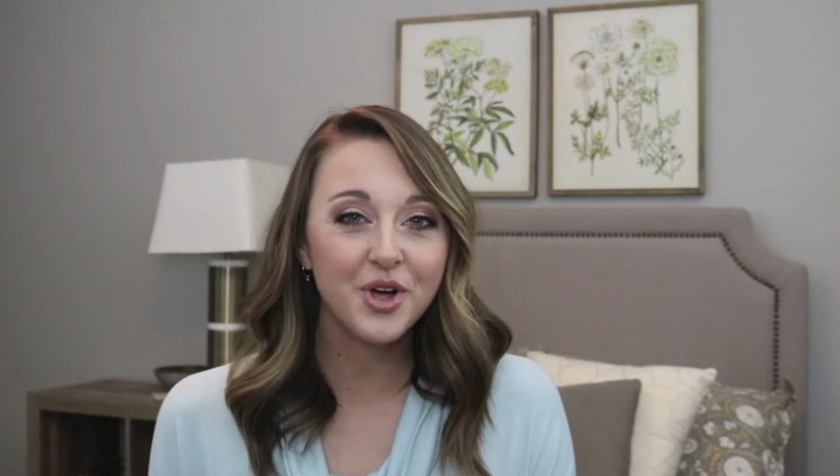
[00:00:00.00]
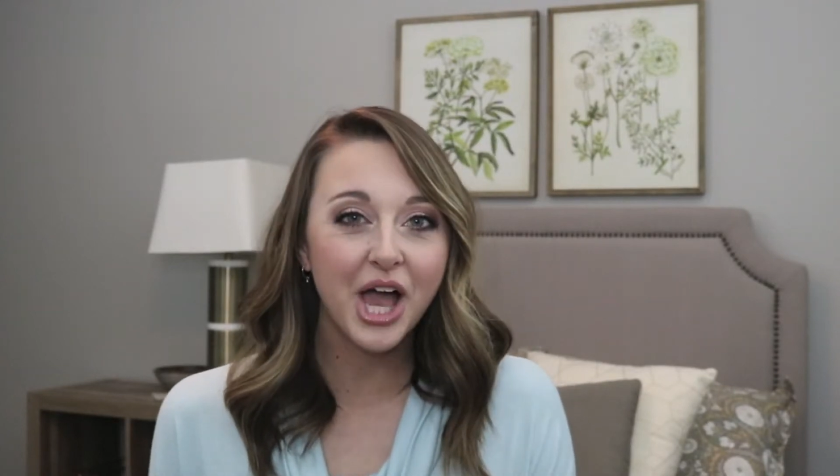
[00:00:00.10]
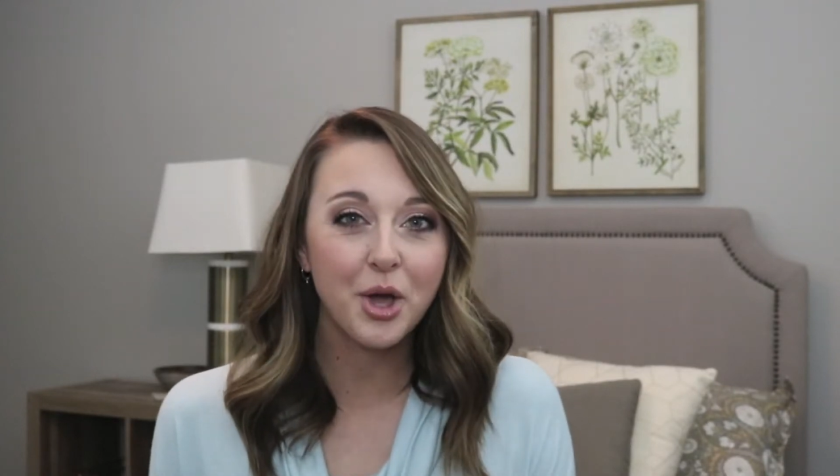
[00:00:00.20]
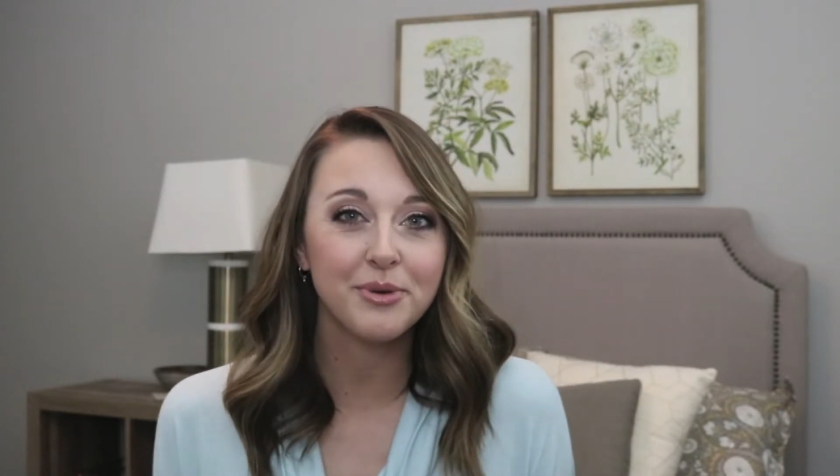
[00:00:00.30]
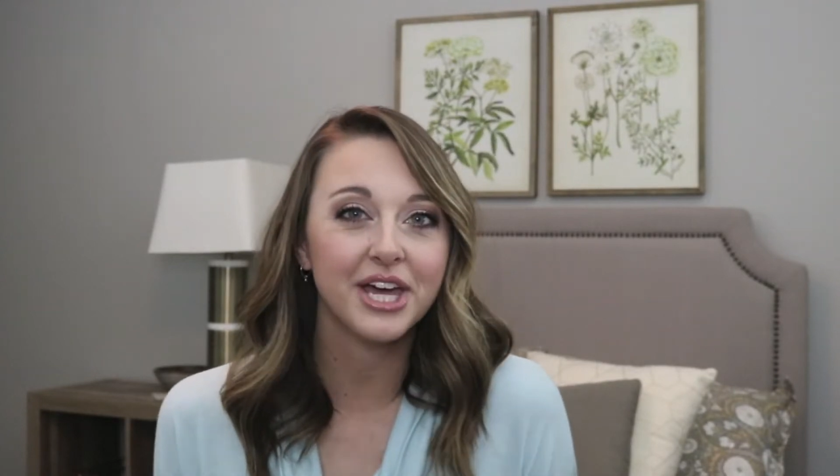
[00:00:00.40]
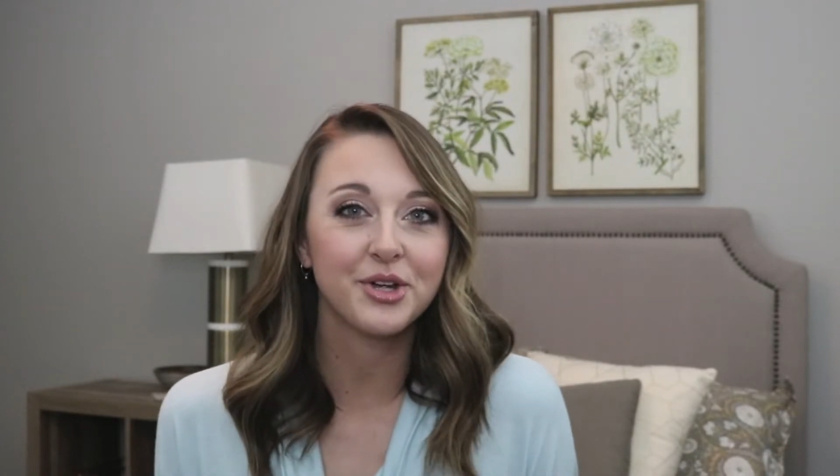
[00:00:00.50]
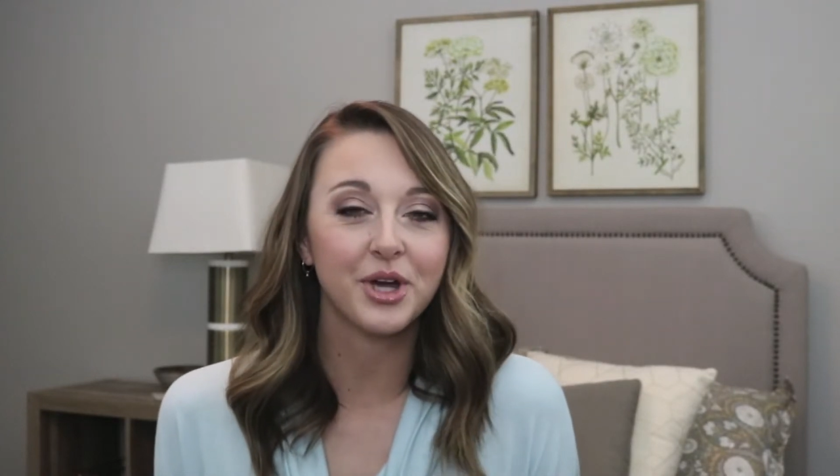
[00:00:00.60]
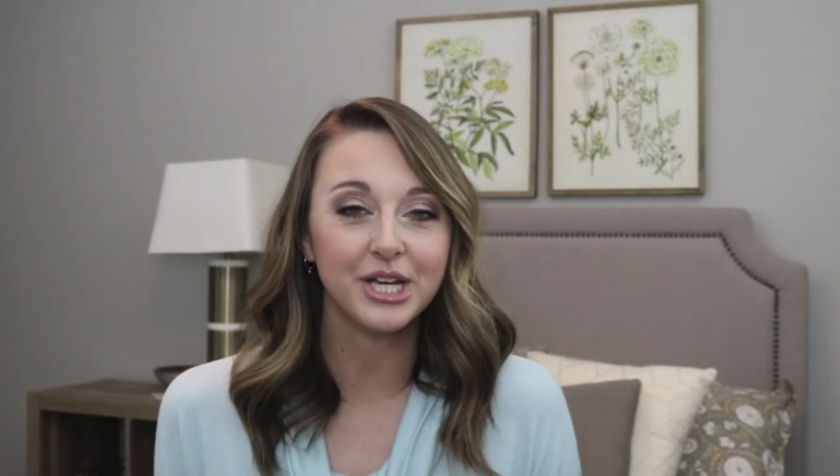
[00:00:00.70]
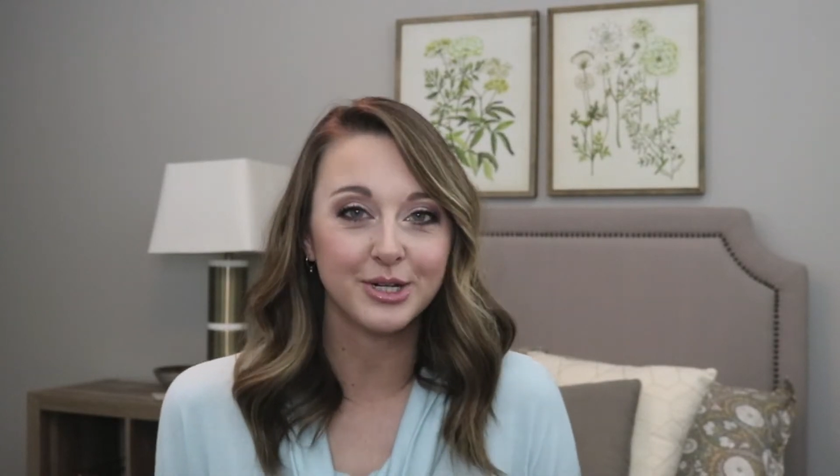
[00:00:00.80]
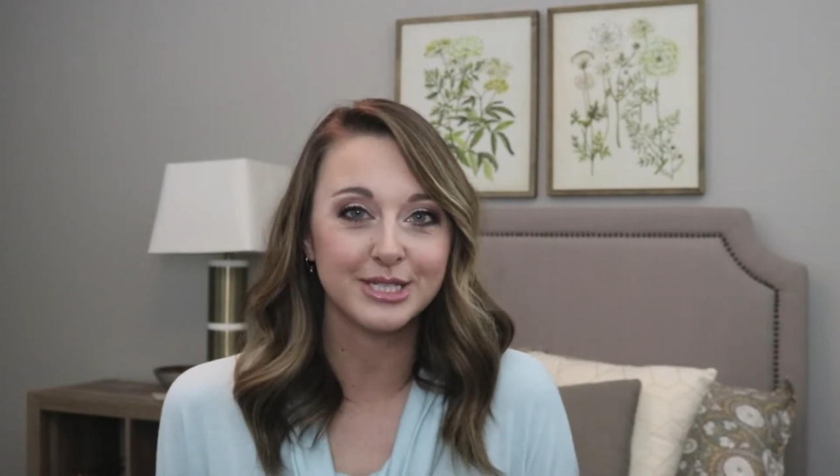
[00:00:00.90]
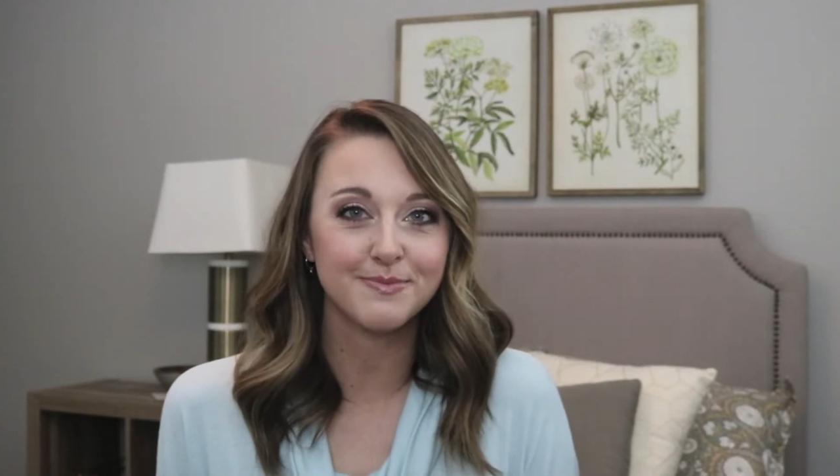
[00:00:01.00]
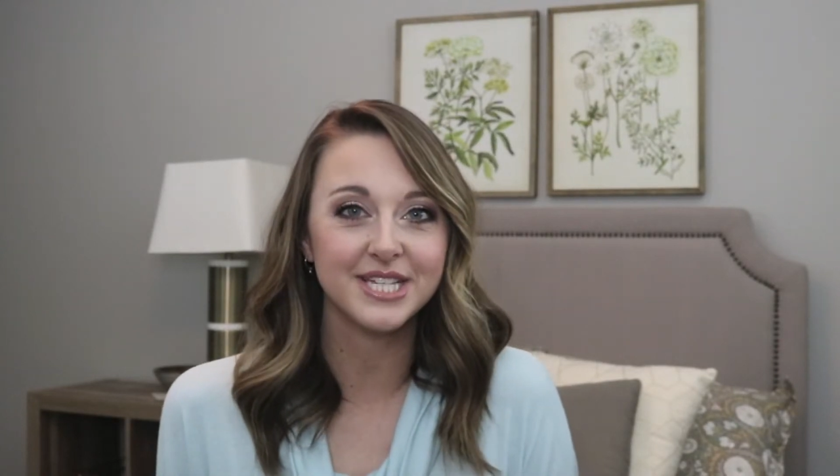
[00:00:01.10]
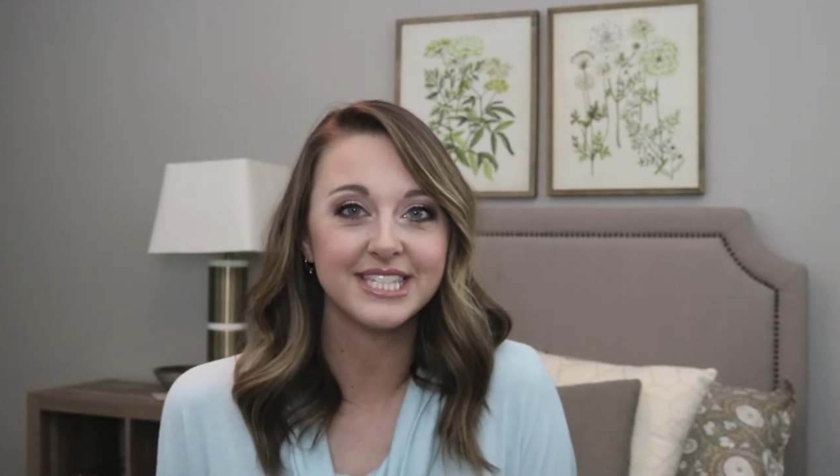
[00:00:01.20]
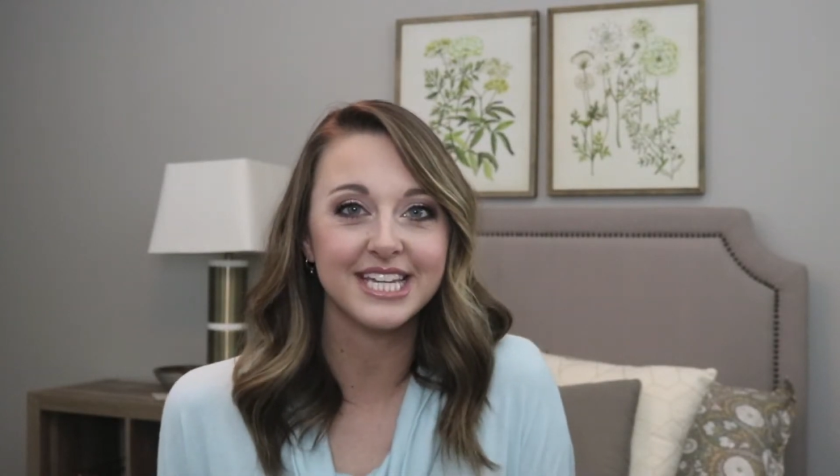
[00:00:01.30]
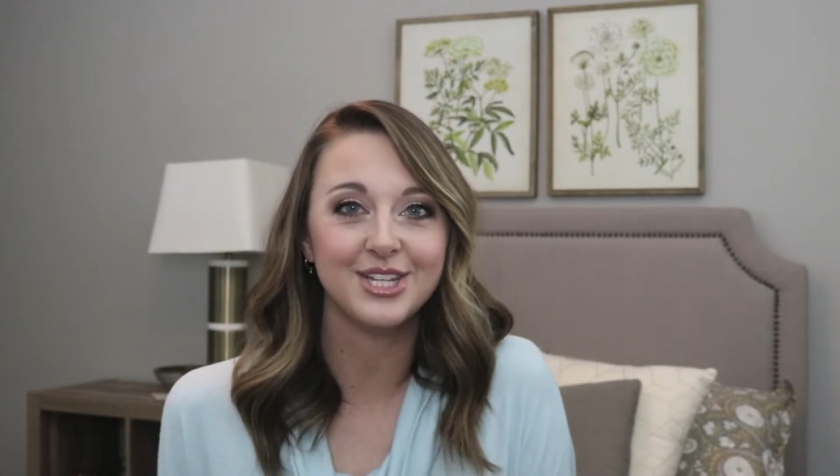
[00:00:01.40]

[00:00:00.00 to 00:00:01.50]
I hope you had a great Christmas